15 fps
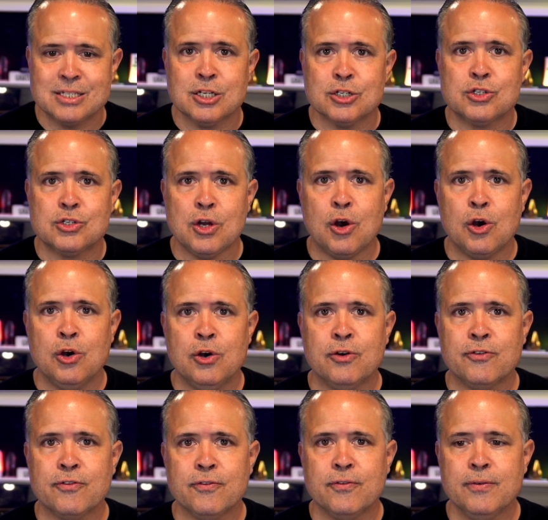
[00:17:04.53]
to
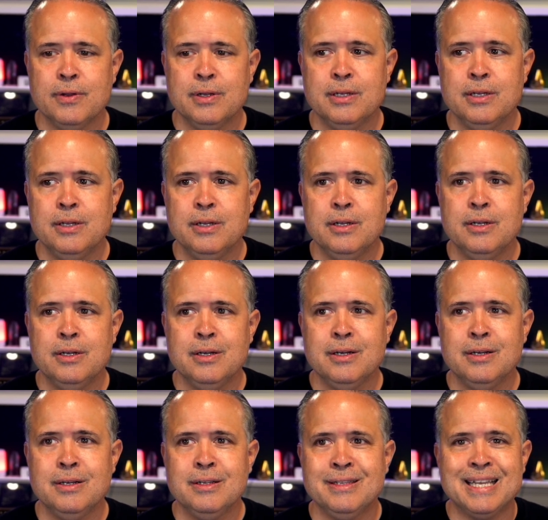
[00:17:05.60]
serve
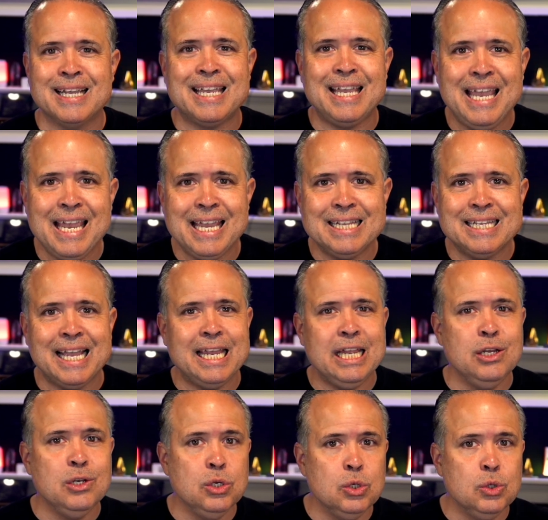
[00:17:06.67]
the king that
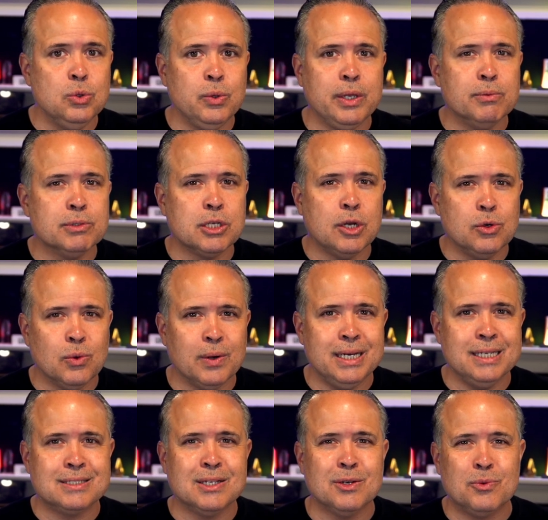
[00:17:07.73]
he knew he was
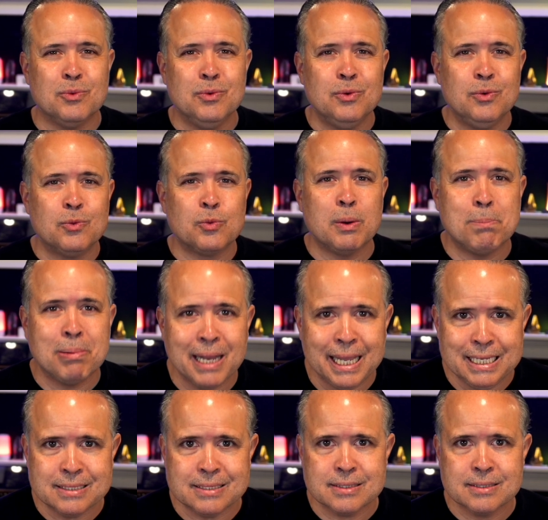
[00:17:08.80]
anointed to
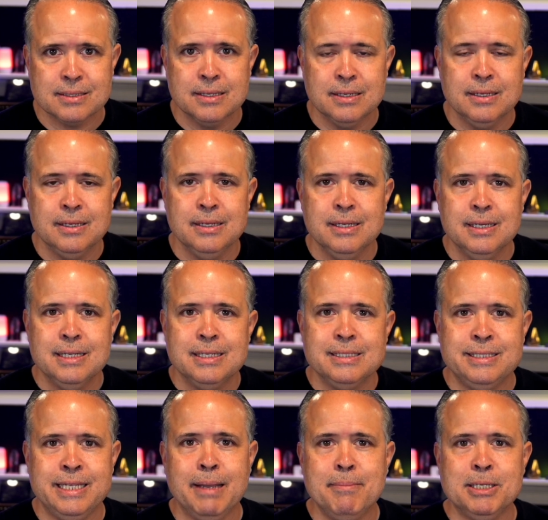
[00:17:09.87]
replace
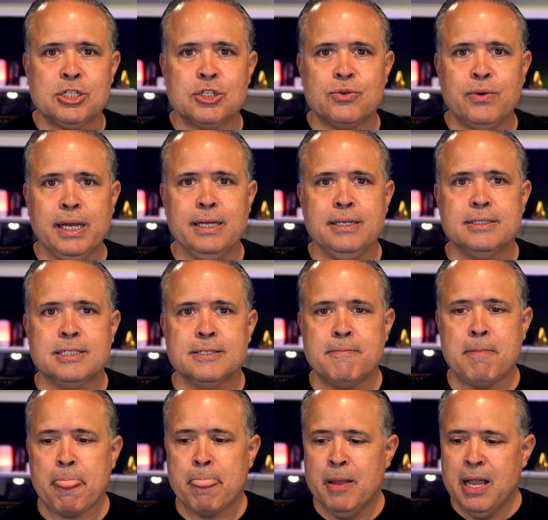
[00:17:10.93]
demonstrates
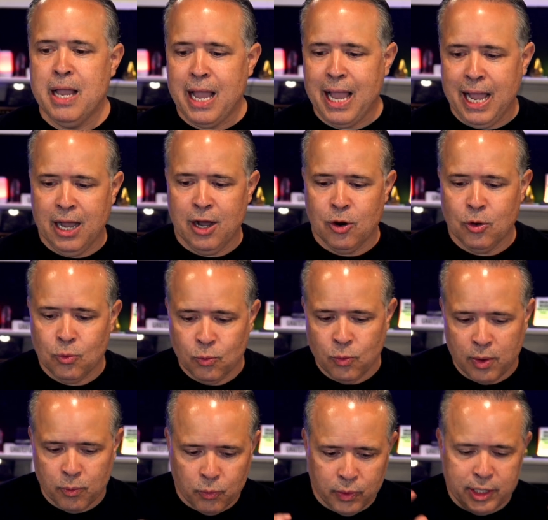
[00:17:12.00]
how
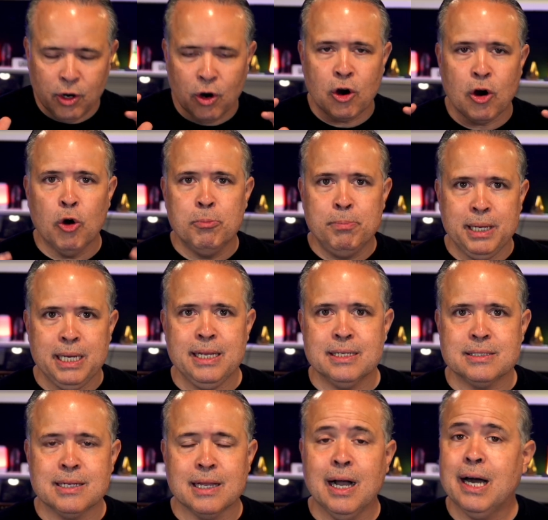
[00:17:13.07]
when we are
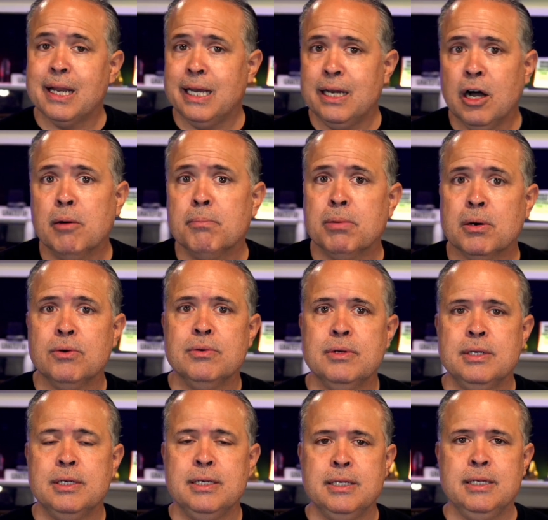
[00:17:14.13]
obedient to God and humble,
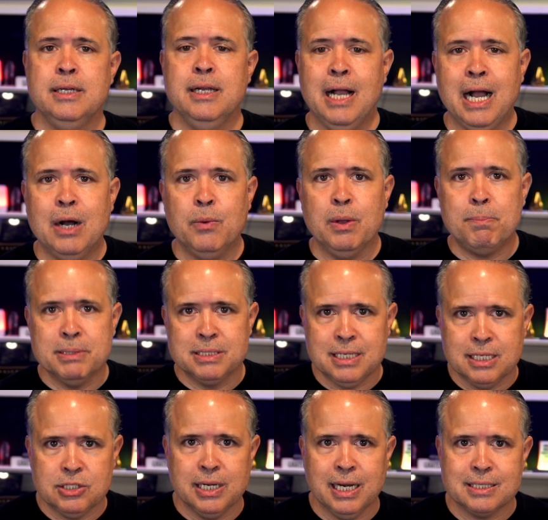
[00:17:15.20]
how we
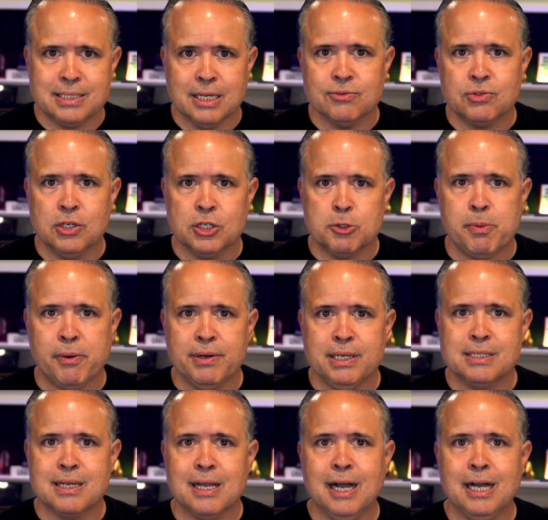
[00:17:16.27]
position ourselves to
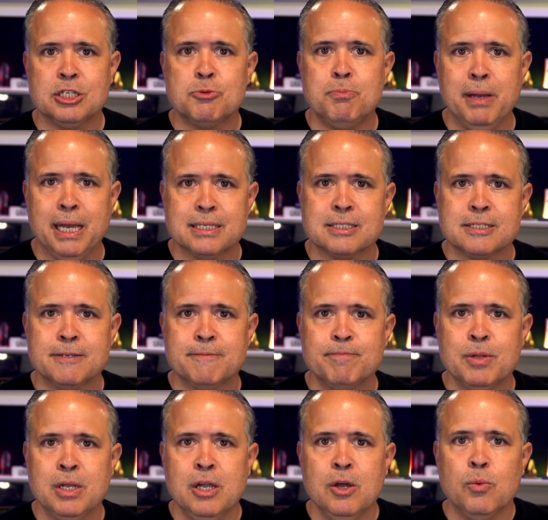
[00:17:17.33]
experience God's best.
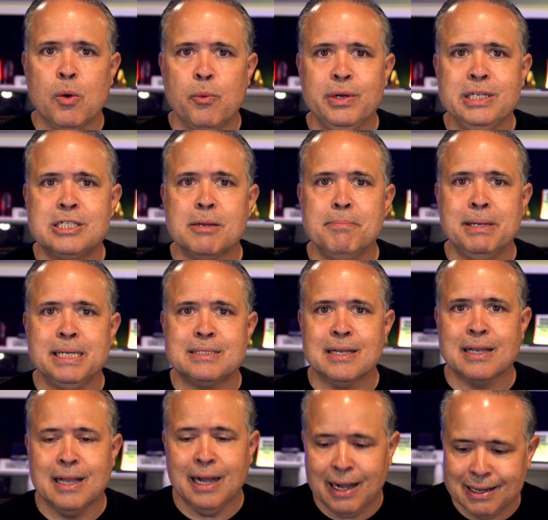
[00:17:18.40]
When we submit
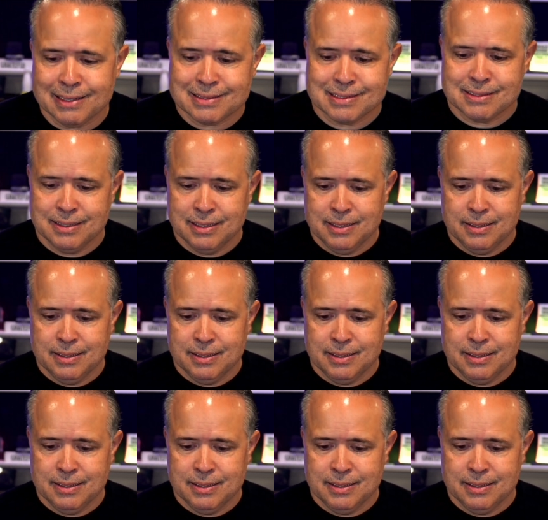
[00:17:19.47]
to God's